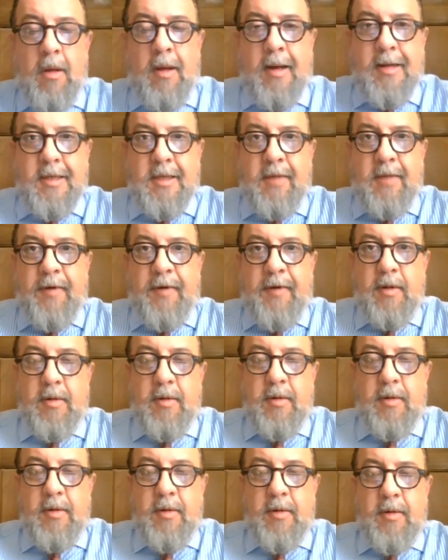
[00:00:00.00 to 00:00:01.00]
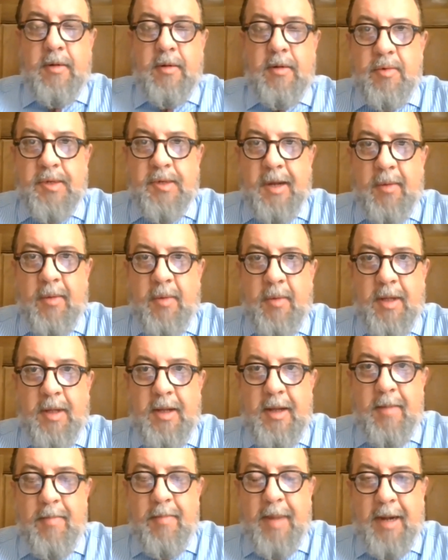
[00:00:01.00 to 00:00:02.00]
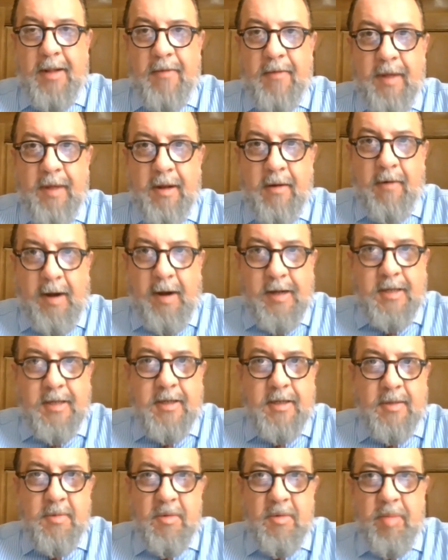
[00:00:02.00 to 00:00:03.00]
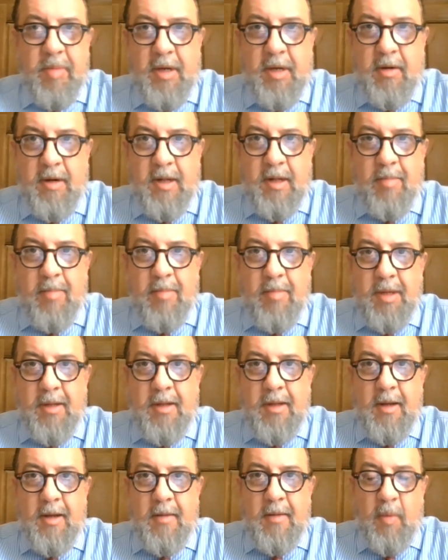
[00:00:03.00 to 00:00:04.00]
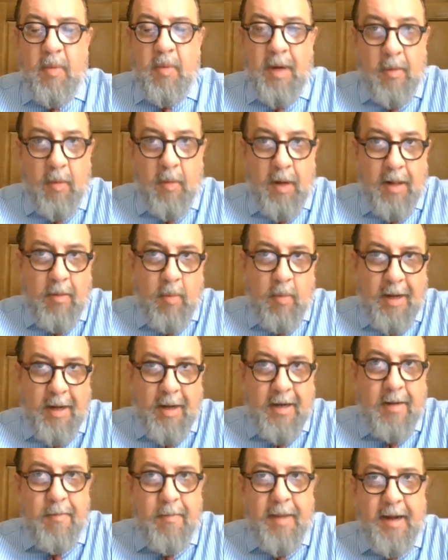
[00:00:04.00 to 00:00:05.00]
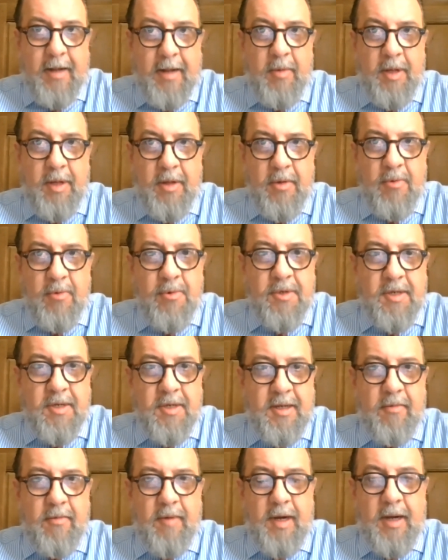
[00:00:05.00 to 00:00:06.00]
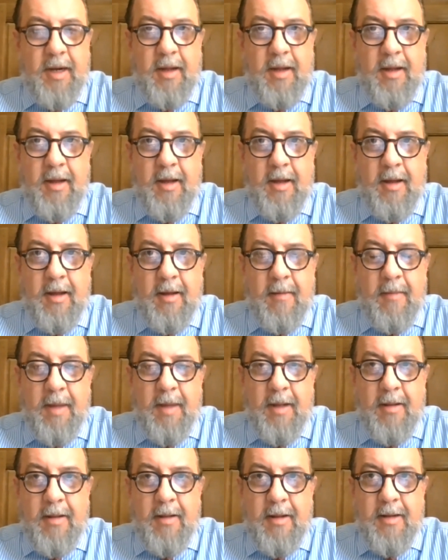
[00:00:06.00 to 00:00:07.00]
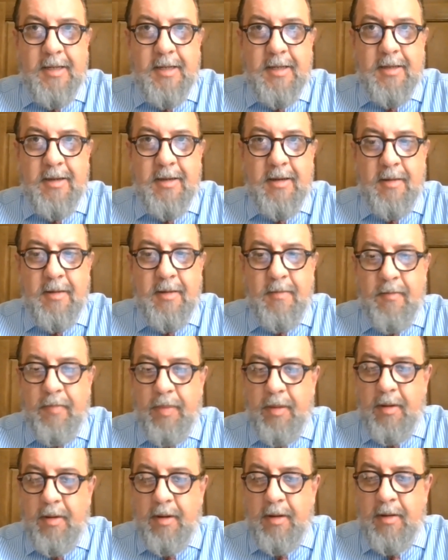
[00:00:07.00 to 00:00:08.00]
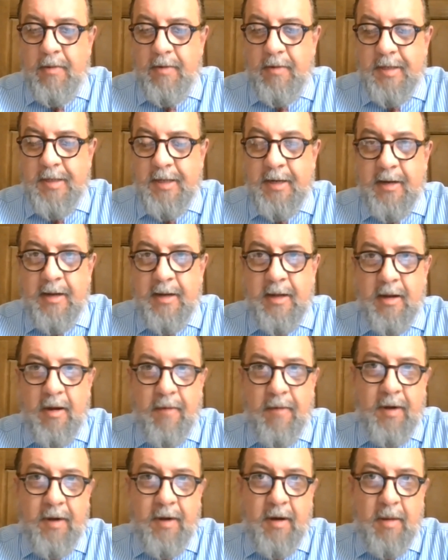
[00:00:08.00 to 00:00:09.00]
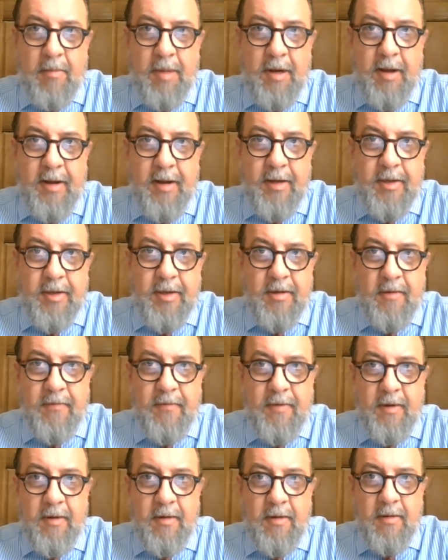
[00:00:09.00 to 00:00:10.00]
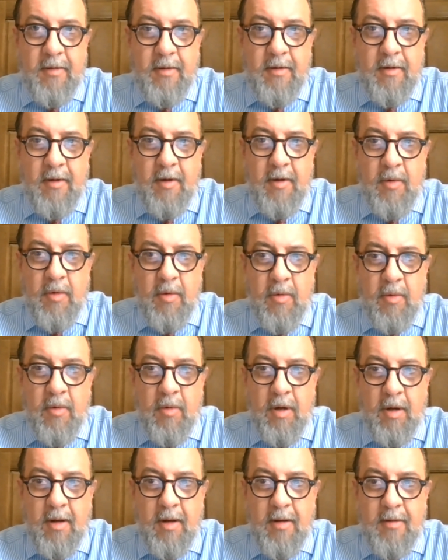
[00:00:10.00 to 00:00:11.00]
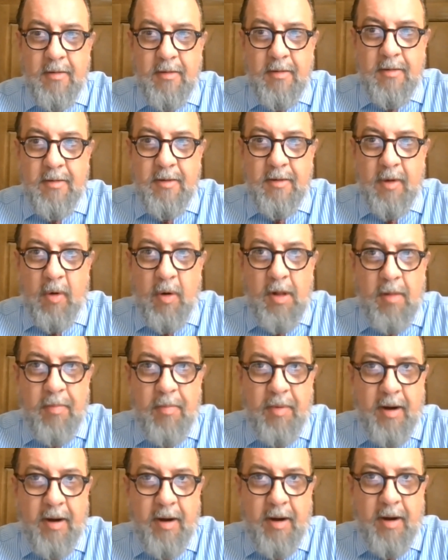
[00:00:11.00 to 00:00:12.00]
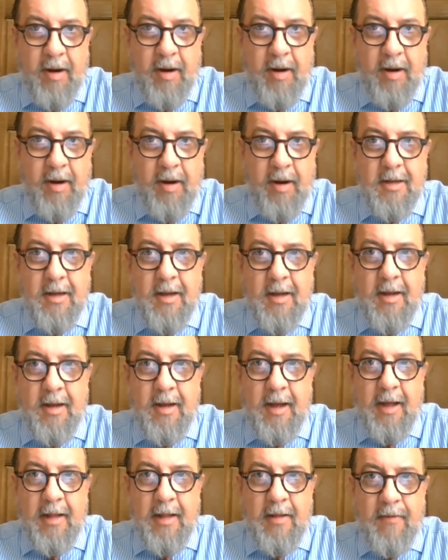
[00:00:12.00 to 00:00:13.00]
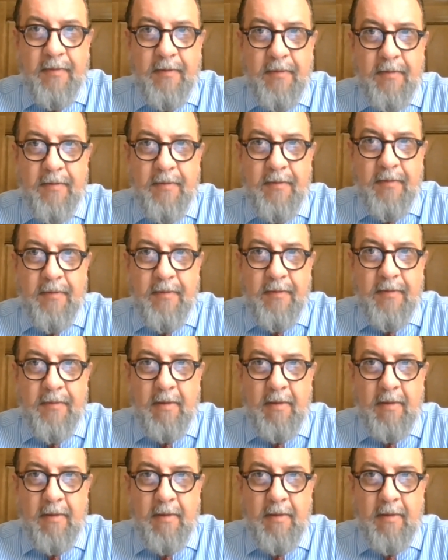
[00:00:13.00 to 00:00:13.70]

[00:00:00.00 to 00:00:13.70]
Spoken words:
It's difficult to say what the impact of the crisis will be on it, but one impact we do see already, and that is, interestingly enough, a combination of the low oil price and the fact that